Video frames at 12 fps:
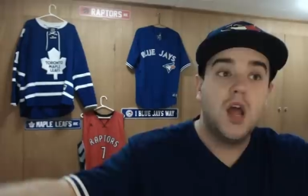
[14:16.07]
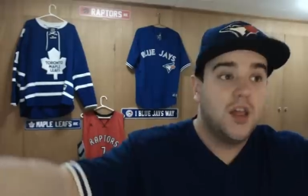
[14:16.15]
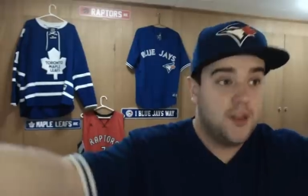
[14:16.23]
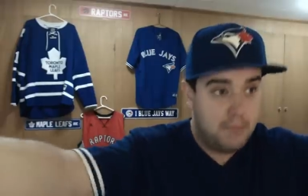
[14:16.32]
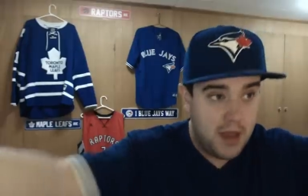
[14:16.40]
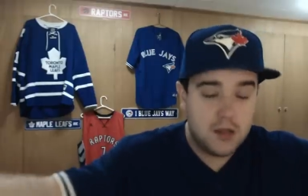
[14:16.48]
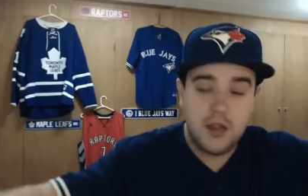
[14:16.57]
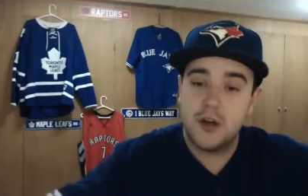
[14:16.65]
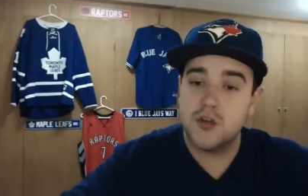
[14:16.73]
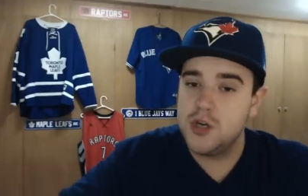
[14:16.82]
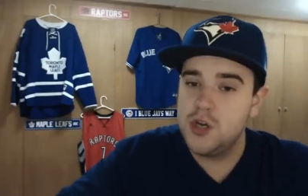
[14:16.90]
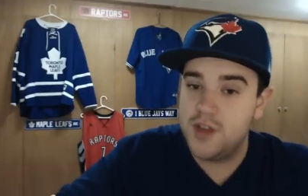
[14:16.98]
the big
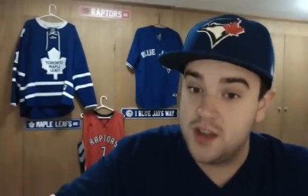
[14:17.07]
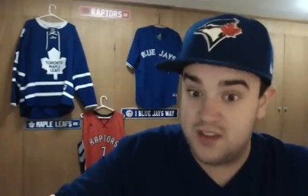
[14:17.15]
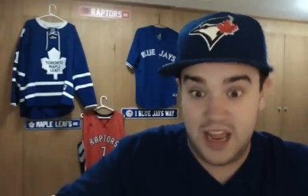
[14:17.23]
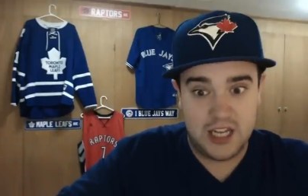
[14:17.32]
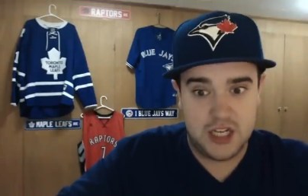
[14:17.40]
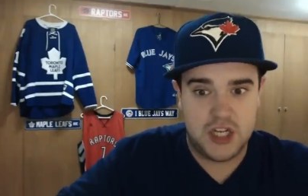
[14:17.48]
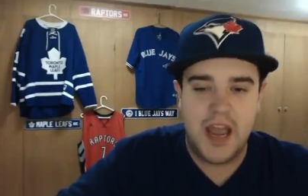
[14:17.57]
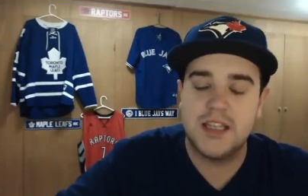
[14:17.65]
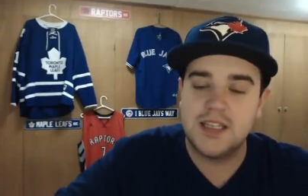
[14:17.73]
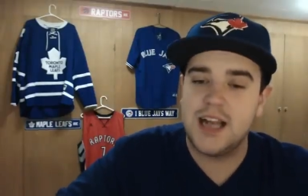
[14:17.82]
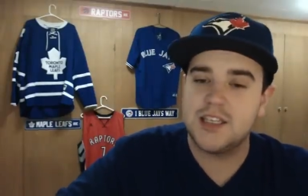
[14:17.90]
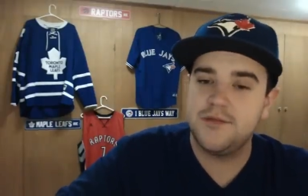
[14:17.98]
leaguers. What do you think of Danny
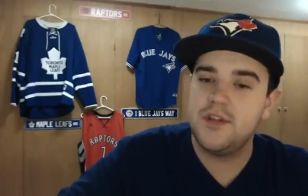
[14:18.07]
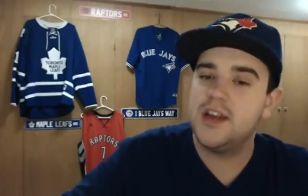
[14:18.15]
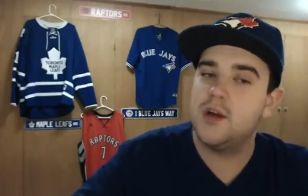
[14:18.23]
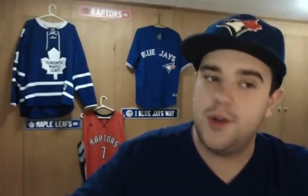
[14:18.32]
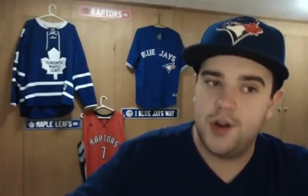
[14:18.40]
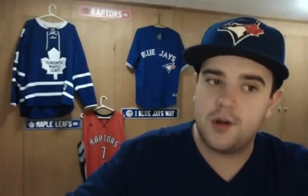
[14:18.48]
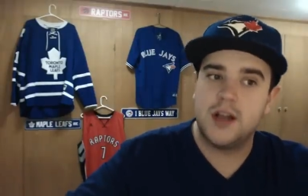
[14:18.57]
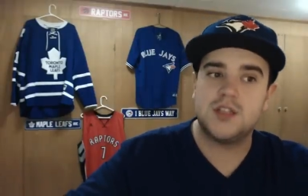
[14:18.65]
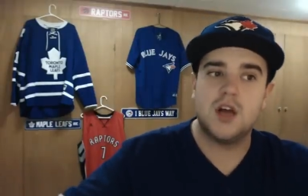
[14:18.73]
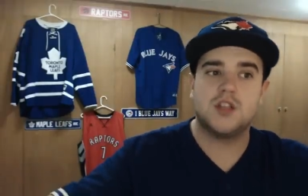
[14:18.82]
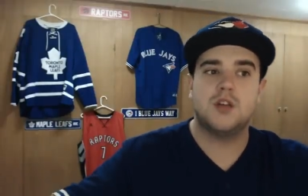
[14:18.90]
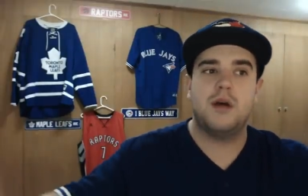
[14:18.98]
Jansen as of late? I'm going to hear your guys'
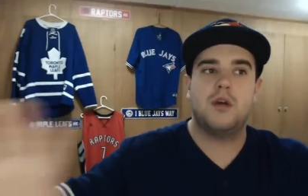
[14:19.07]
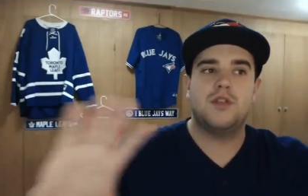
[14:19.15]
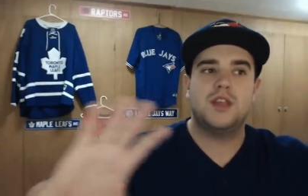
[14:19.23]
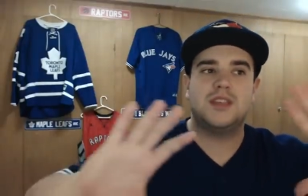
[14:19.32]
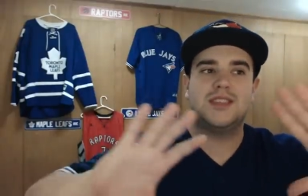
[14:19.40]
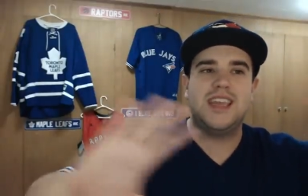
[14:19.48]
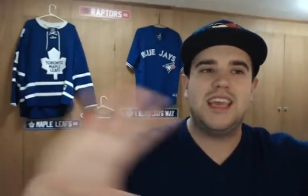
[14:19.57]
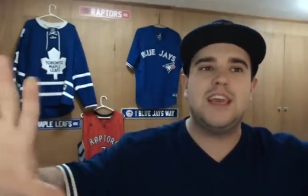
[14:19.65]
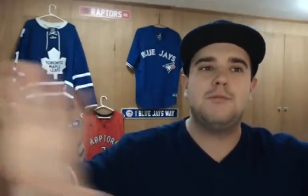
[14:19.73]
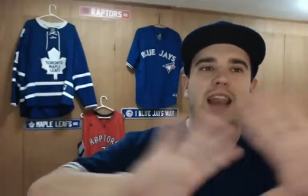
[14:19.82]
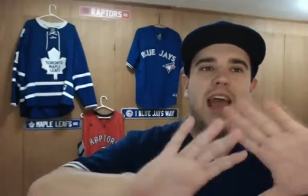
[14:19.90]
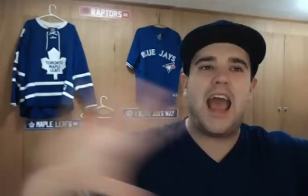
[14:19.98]
thoughts about this
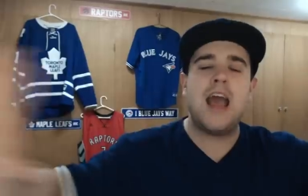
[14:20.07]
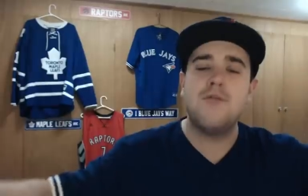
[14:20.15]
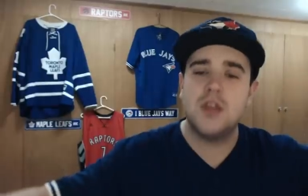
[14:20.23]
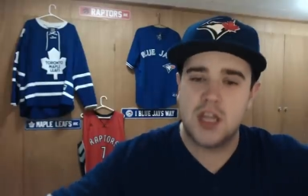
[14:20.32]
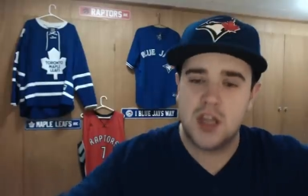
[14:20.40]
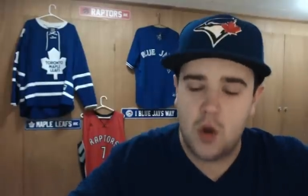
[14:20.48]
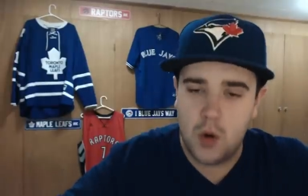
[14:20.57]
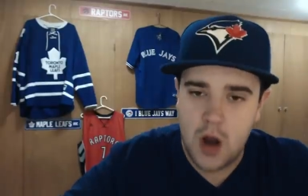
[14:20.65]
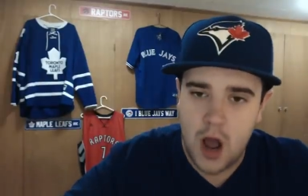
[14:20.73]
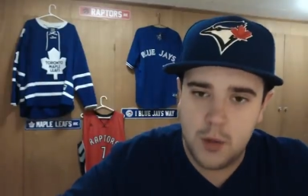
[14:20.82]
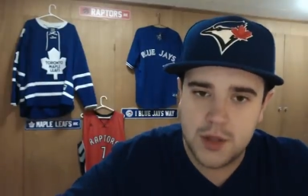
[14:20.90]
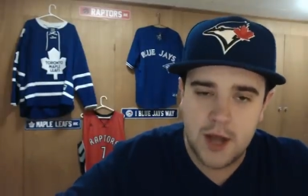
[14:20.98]
team everything going
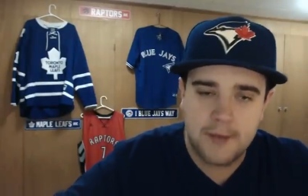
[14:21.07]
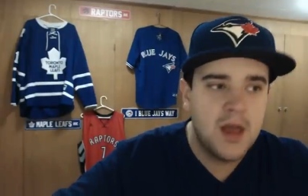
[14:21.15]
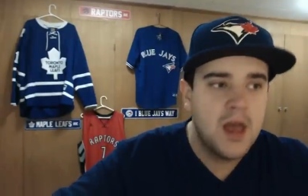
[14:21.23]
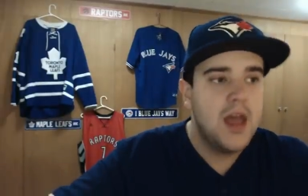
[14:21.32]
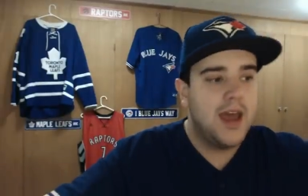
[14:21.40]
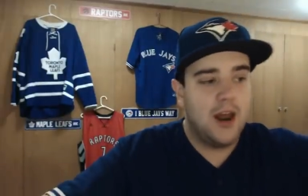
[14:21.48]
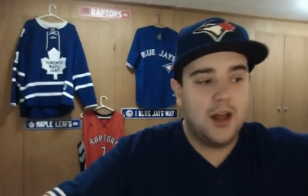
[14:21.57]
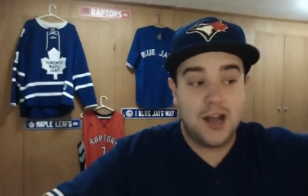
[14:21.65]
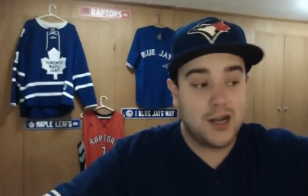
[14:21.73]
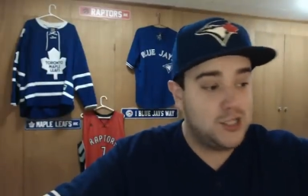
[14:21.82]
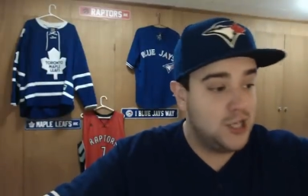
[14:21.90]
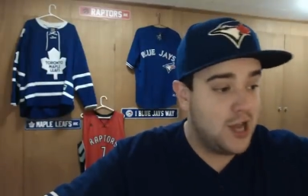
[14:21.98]
on with them. And I'll
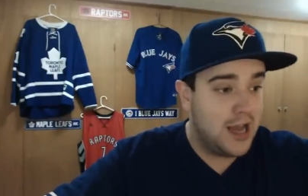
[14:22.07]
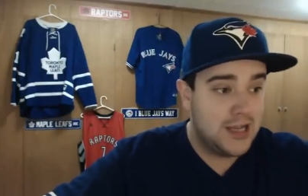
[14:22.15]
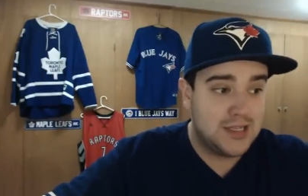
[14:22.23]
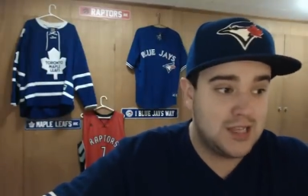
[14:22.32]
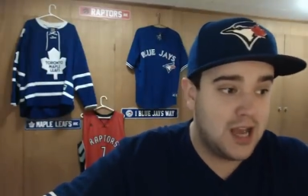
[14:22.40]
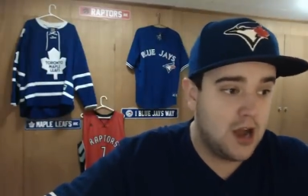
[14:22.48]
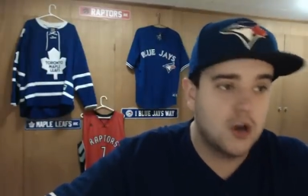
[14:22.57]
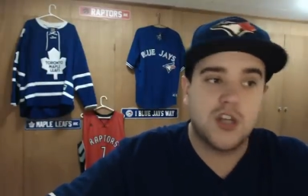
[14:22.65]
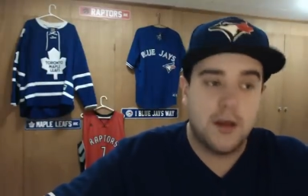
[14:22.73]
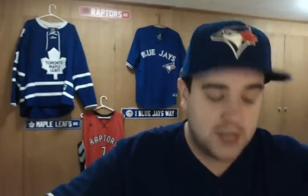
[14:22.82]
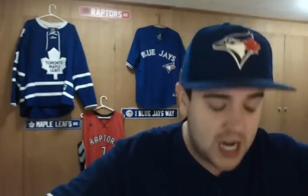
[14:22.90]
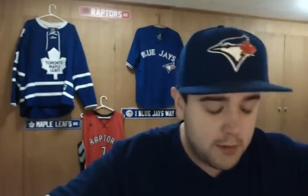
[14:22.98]
talk to you guys, uh, or
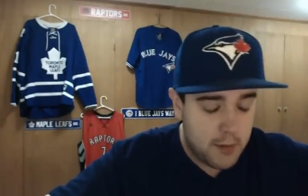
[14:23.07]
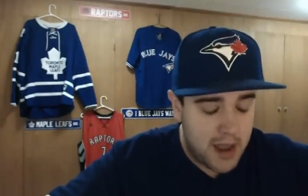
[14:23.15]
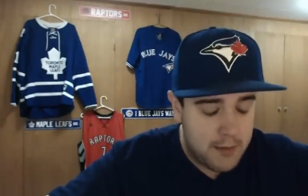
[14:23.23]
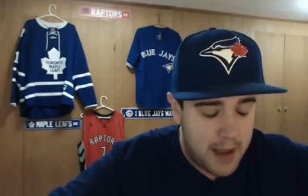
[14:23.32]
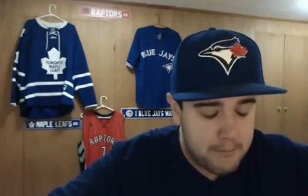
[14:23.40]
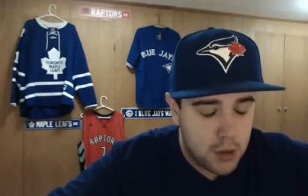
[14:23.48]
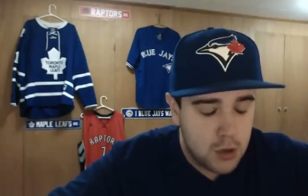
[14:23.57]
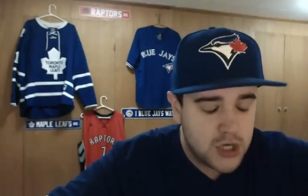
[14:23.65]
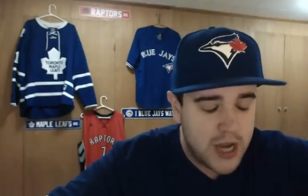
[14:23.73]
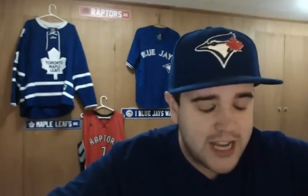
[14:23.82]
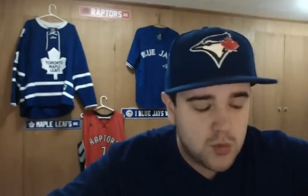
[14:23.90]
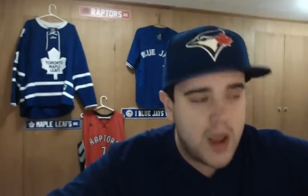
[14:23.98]
sorry, check out my main man Blue
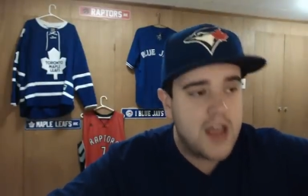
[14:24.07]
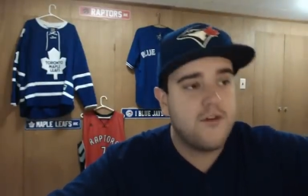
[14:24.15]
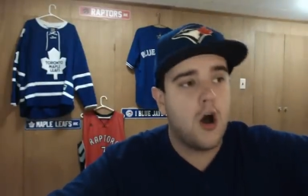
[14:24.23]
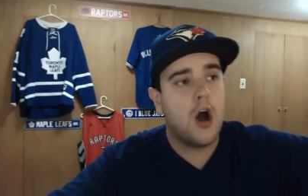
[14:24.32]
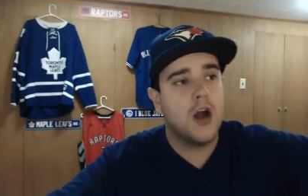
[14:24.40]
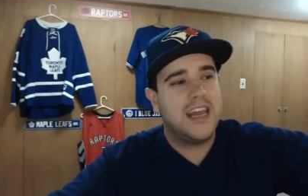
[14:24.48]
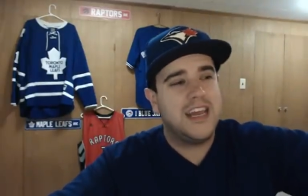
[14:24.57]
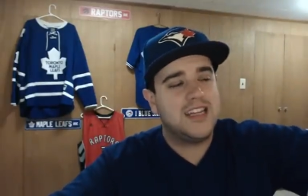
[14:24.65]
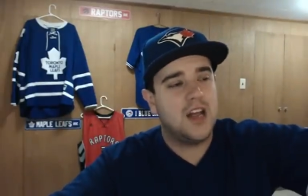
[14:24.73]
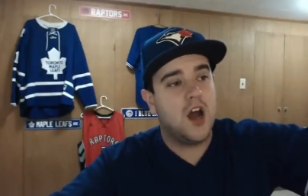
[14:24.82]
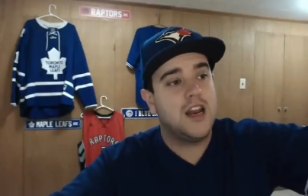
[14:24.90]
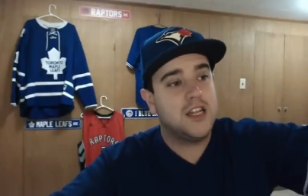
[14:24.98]
Jays Wave on in,
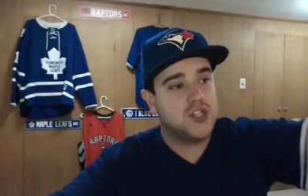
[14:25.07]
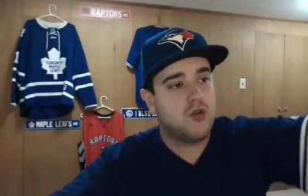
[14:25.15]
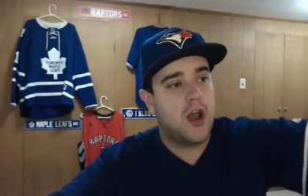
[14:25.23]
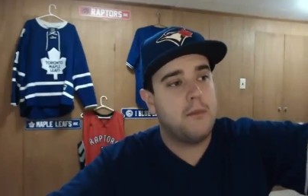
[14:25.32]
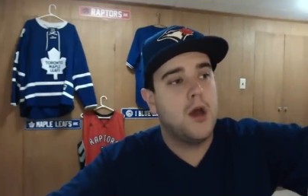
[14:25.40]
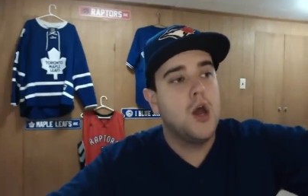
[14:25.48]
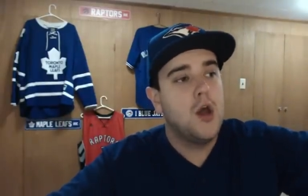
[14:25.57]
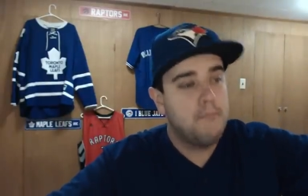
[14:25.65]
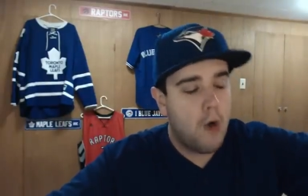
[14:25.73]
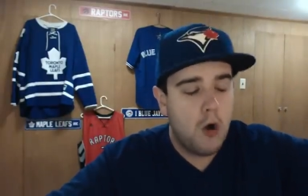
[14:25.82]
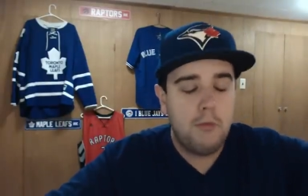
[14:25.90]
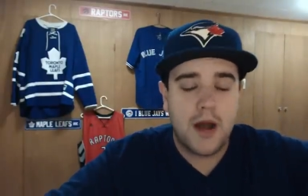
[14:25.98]
on Instagram,
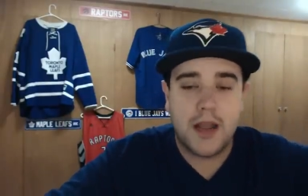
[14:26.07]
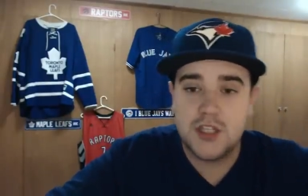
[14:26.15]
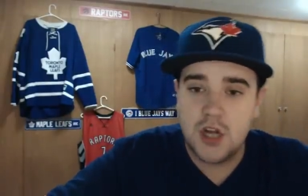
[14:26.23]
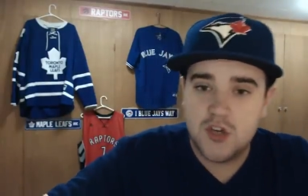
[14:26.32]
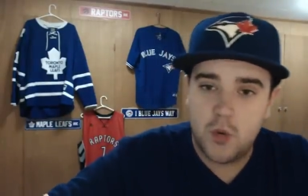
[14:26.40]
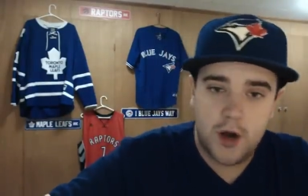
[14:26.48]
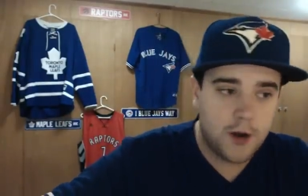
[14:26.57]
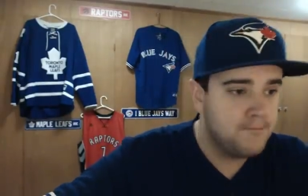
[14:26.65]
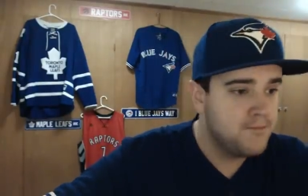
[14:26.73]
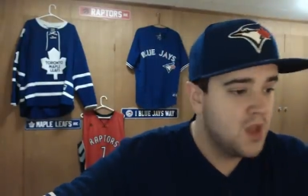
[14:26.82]
Mo Buckets on Twitter.